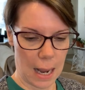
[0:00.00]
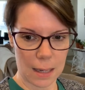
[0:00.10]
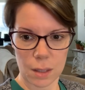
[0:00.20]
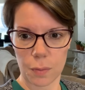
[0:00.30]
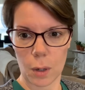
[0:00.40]

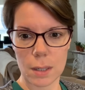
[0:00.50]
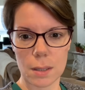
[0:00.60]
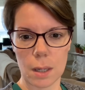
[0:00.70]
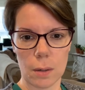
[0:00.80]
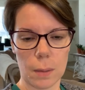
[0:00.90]
asked for it,
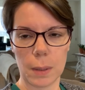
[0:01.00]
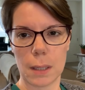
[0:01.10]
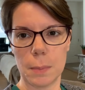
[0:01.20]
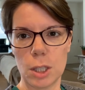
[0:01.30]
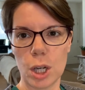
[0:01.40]
so I'm
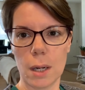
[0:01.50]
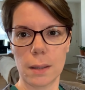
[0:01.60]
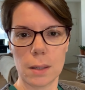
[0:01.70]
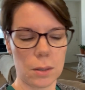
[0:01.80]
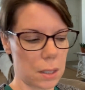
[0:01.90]
gonna be sharing
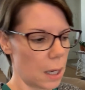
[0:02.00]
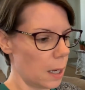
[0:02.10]
those.